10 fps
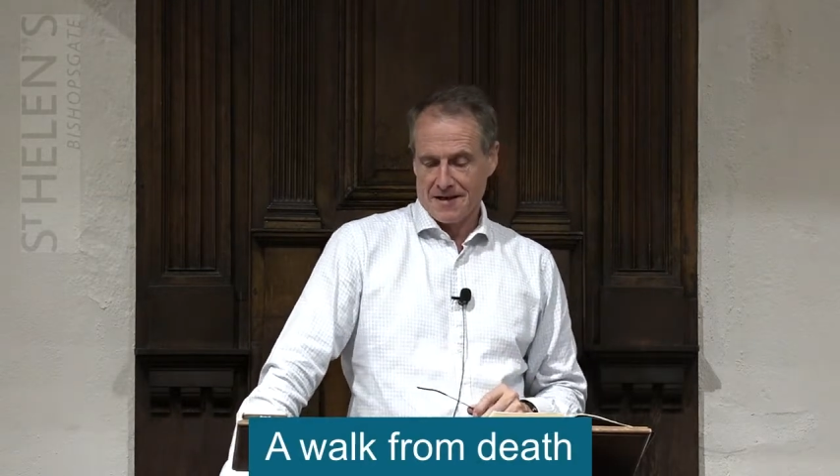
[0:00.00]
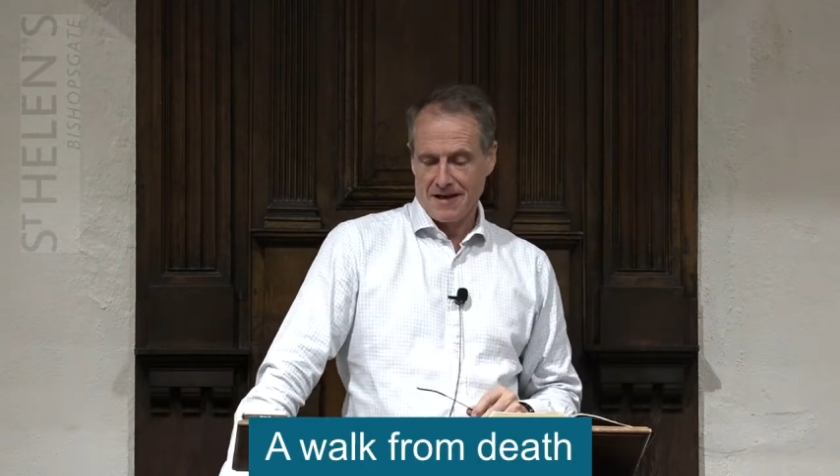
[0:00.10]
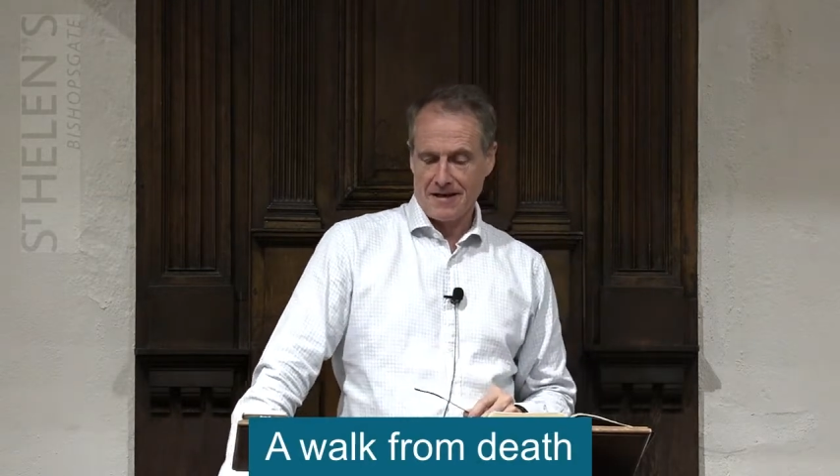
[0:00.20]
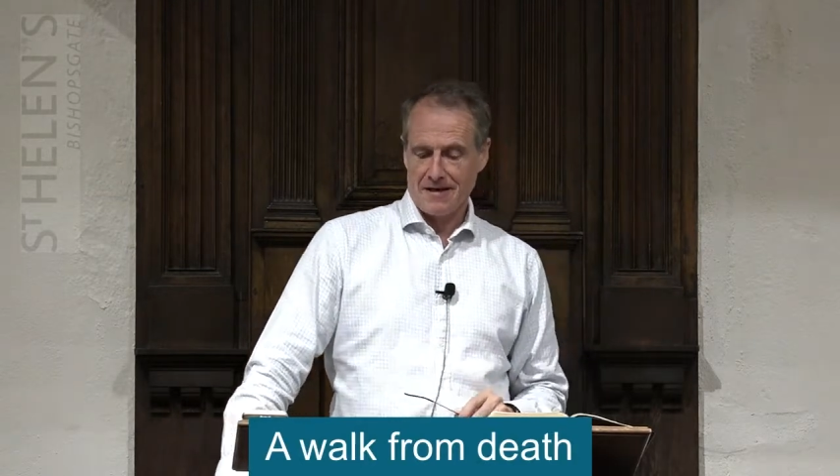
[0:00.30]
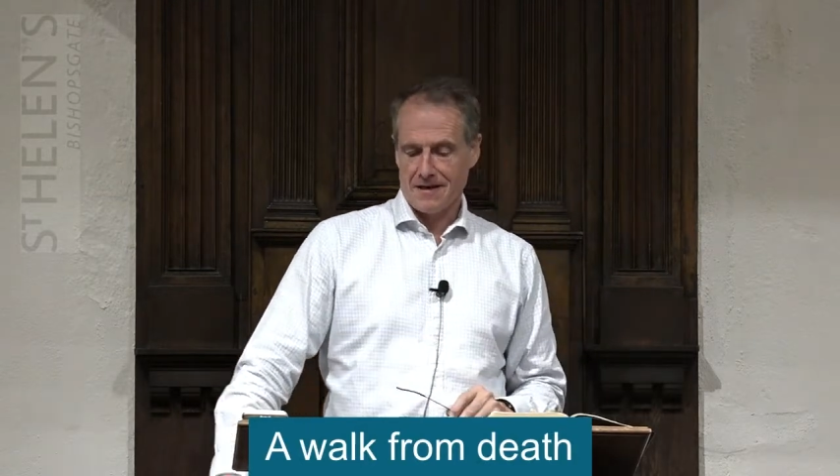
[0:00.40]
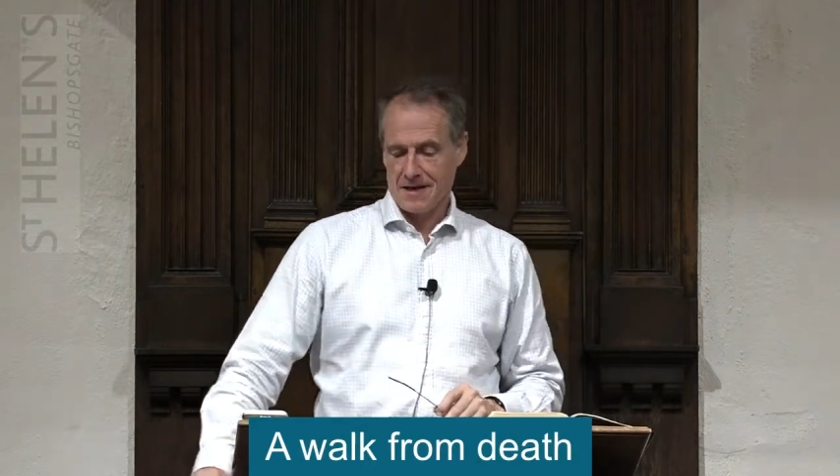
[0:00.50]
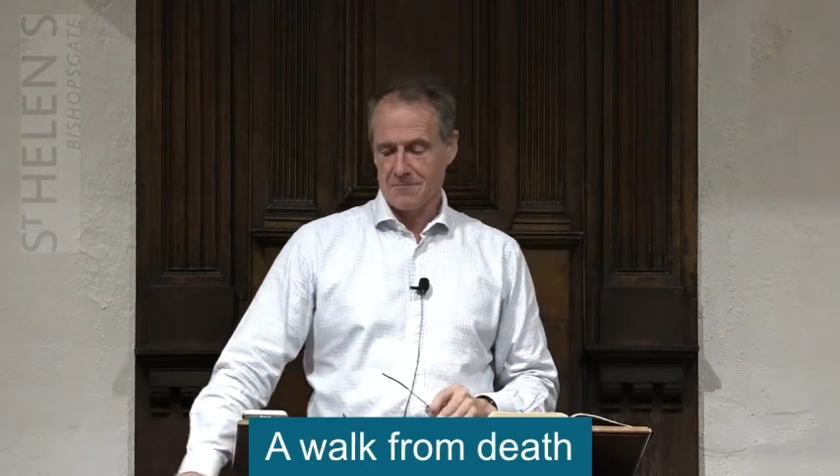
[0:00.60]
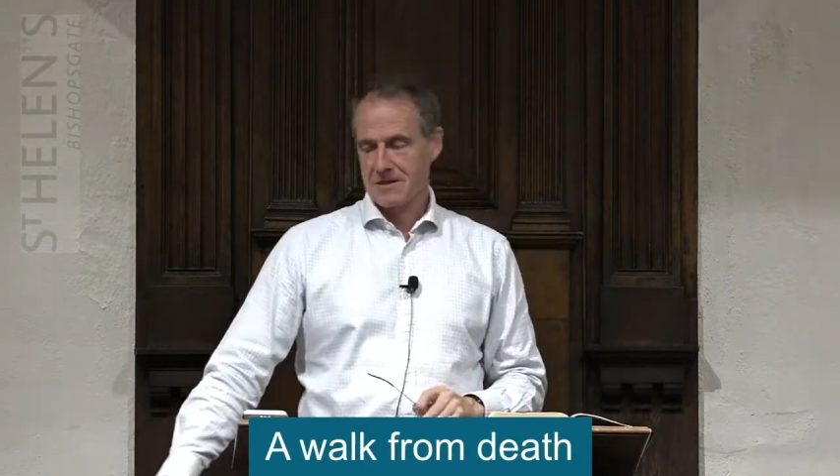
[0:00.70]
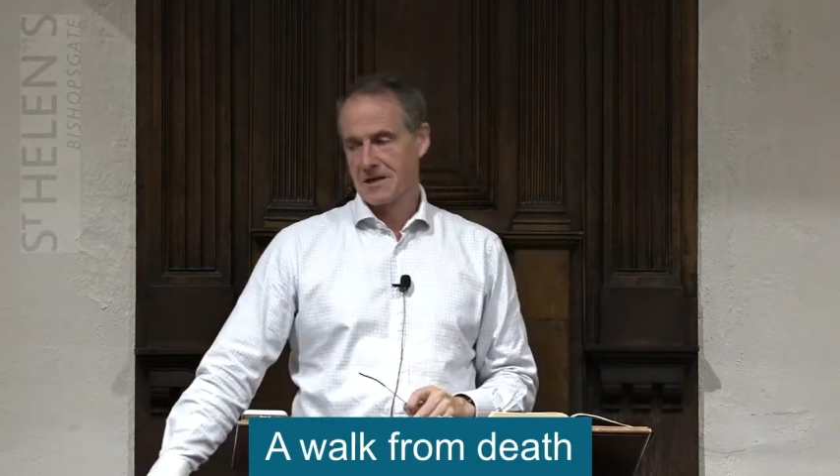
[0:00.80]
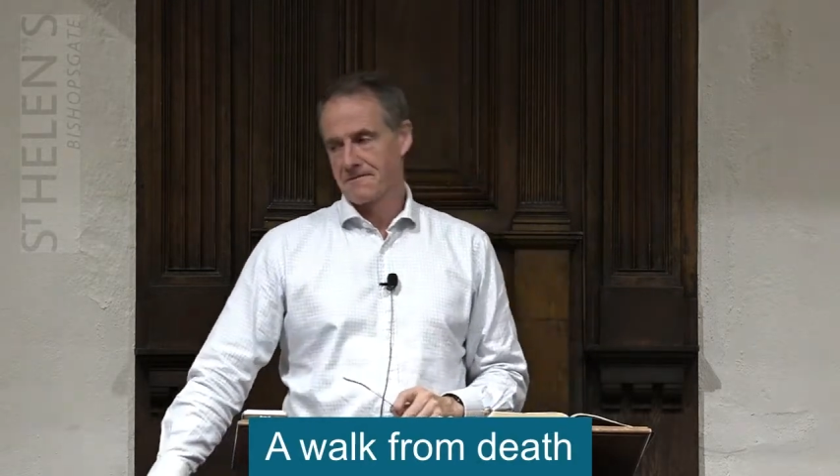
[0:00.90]
He
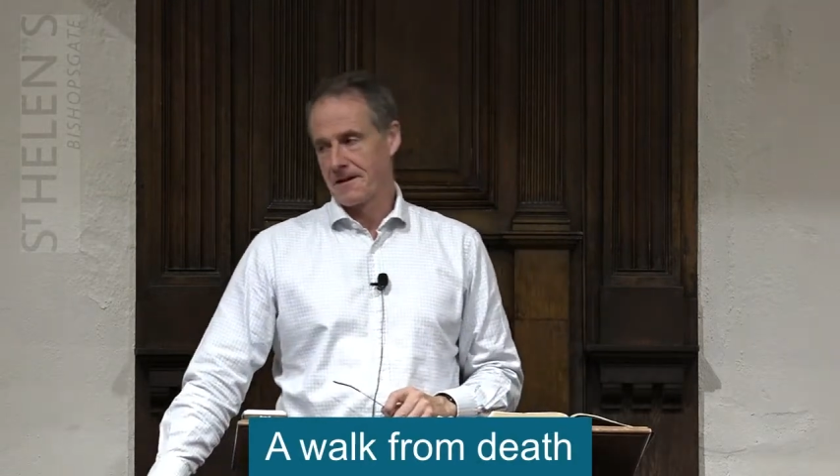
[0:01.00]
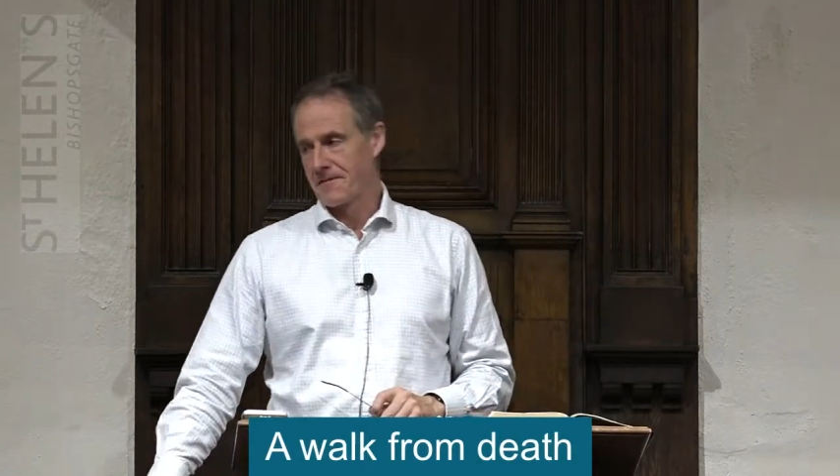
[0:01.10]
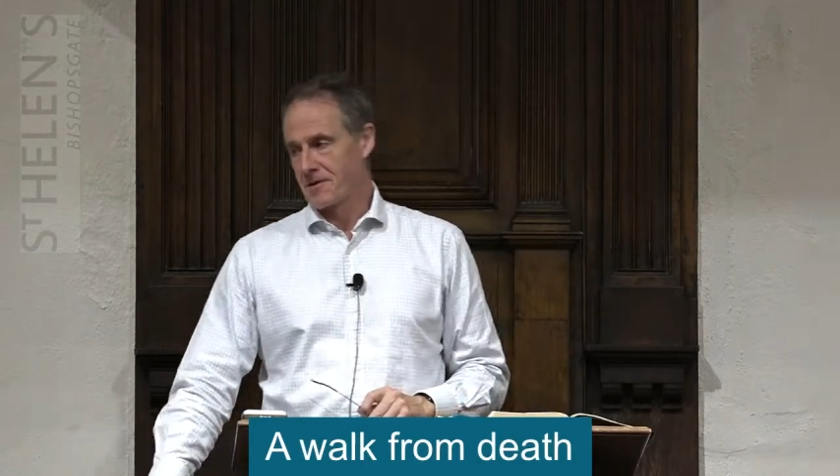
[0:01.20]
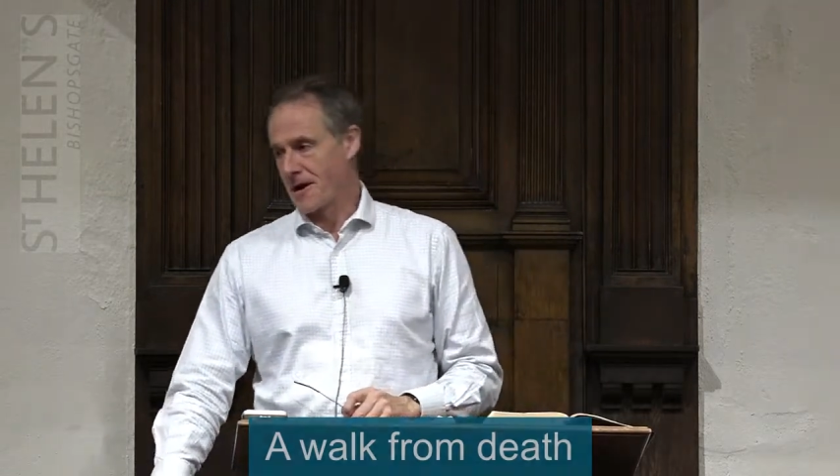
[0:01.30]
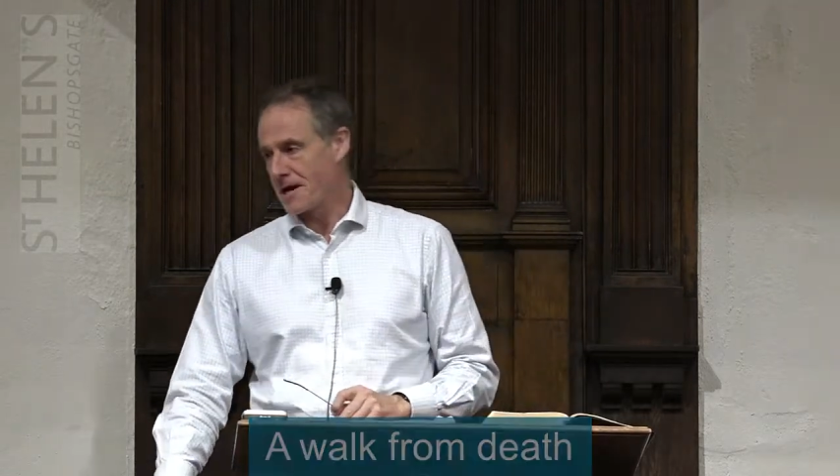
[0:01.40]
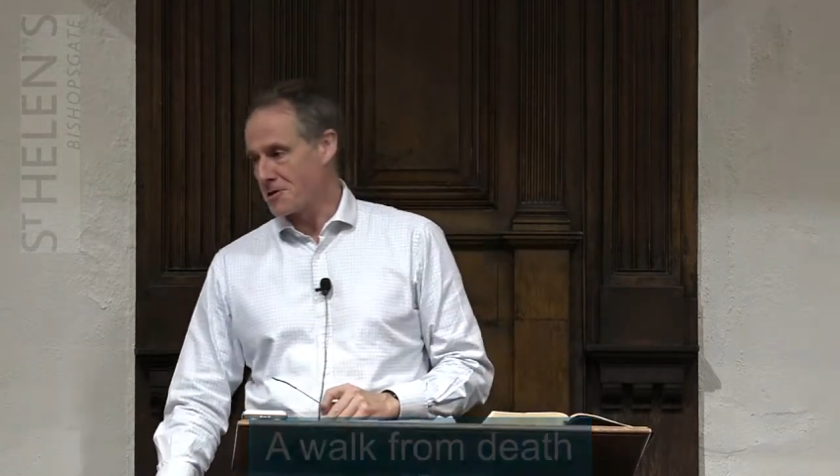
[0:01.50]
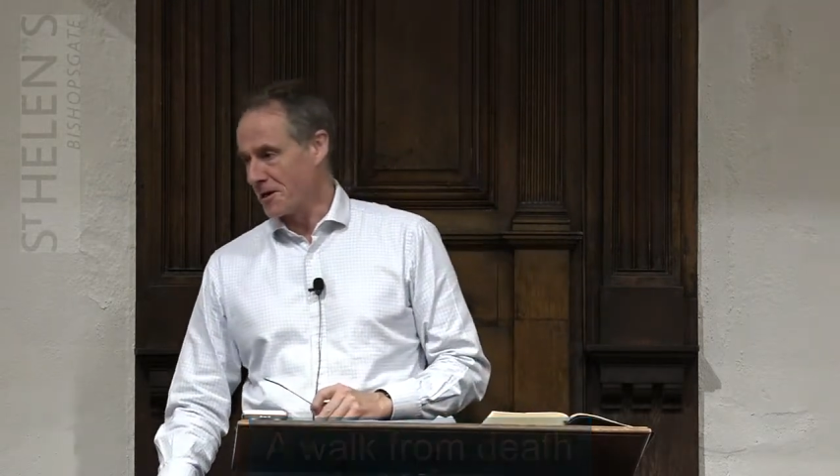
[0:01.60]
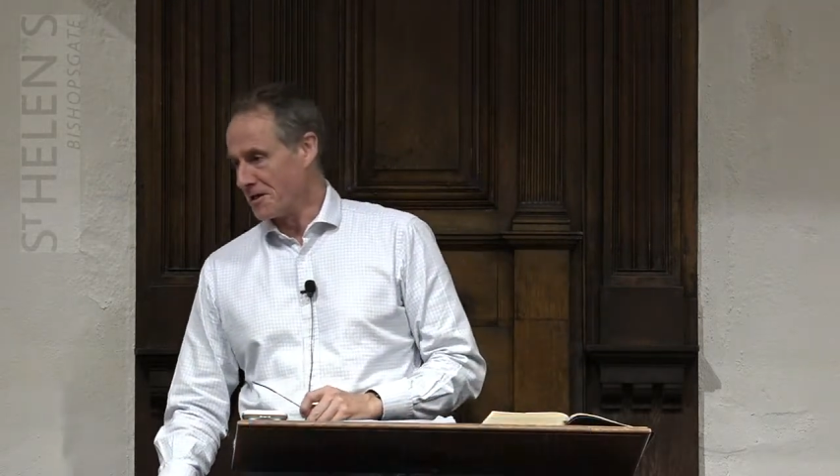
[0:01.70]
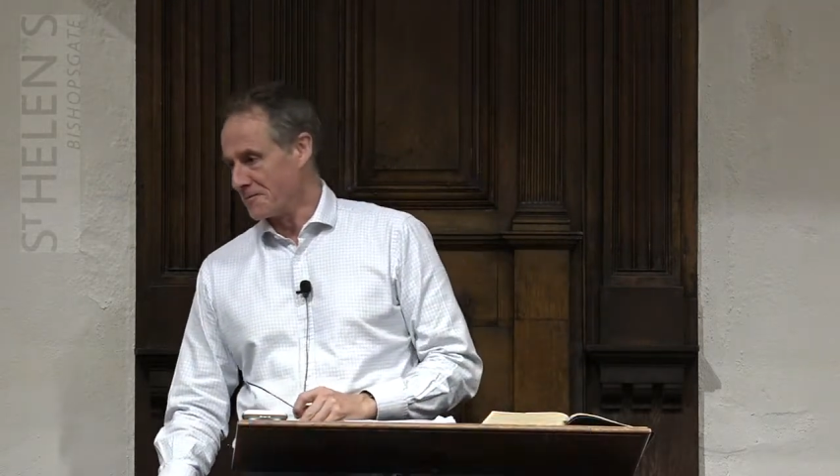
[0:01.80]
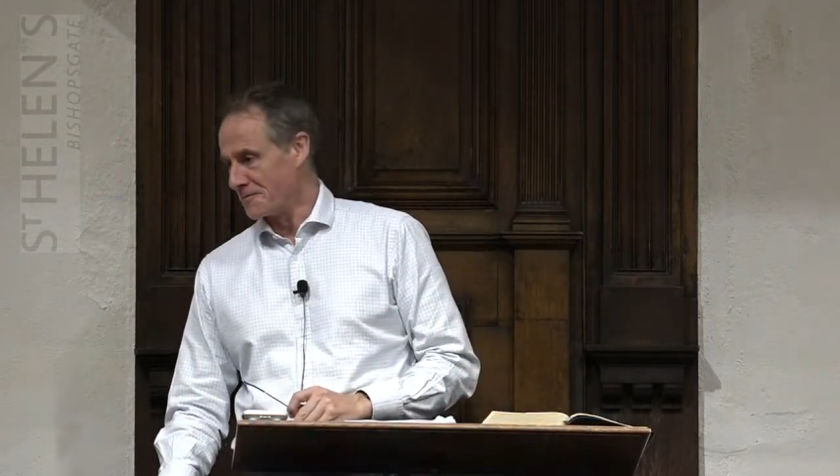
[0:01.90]
himself never
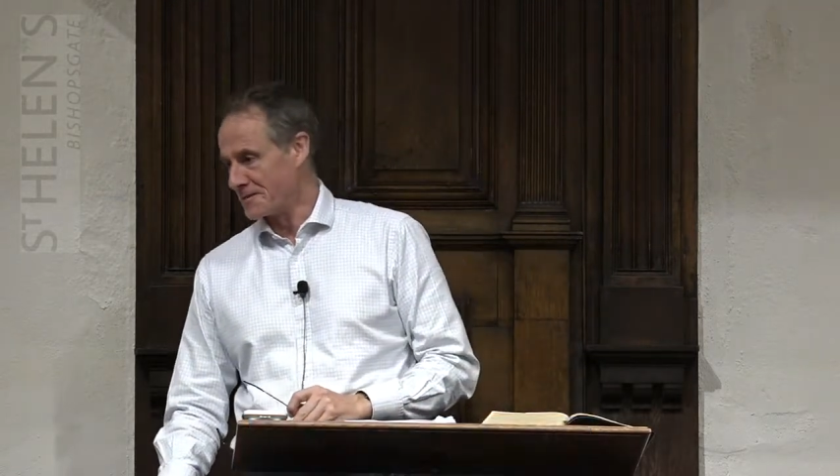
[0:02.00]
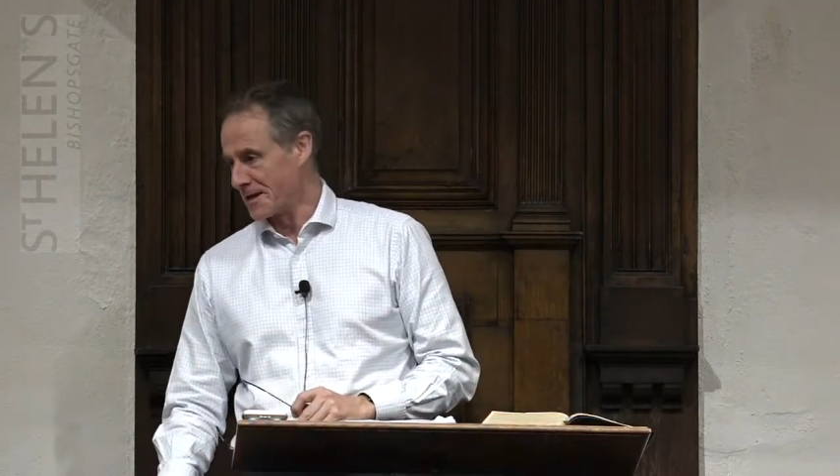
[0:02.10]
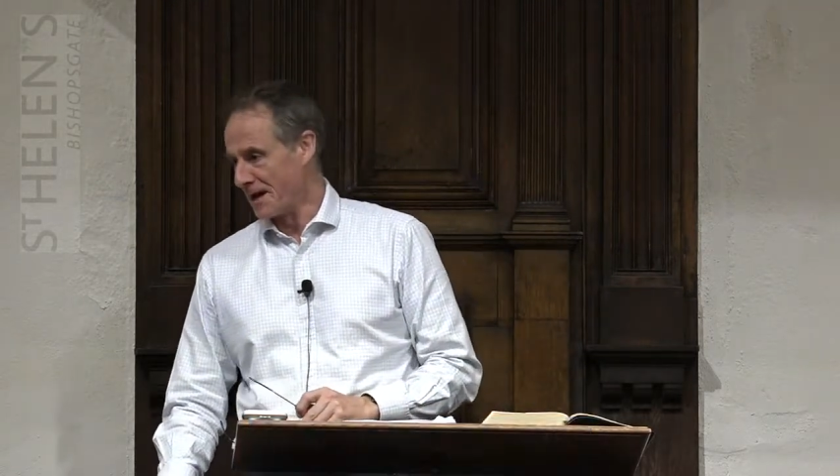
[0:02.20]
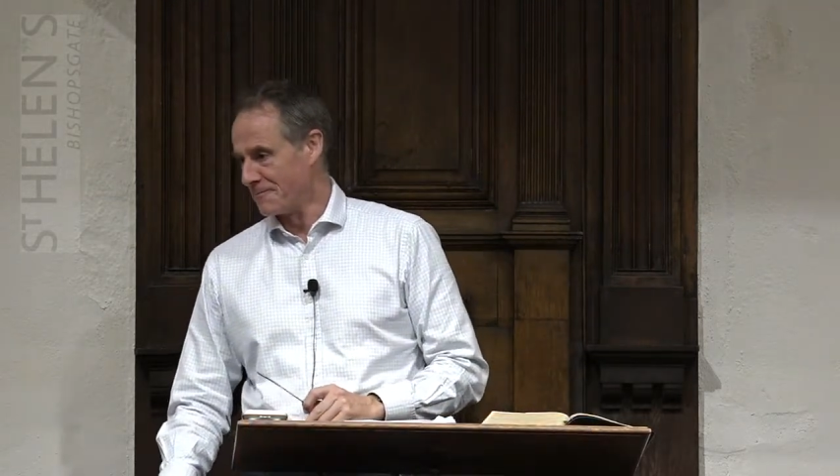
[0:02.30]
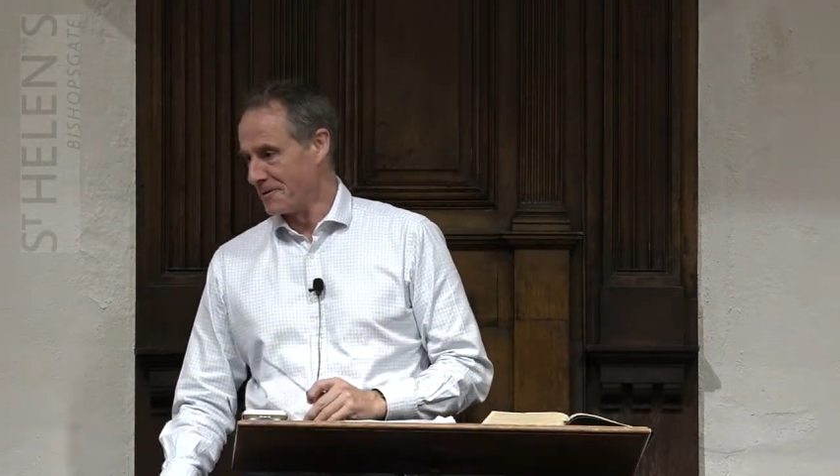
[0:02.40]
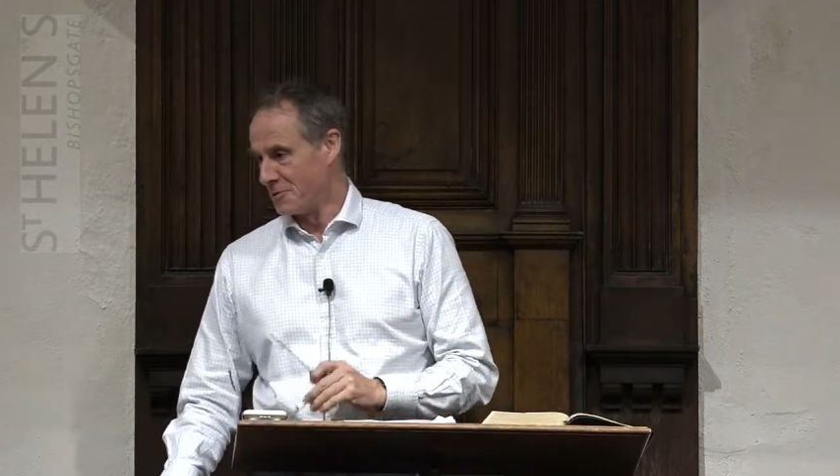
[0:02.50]
graduated from Stanford,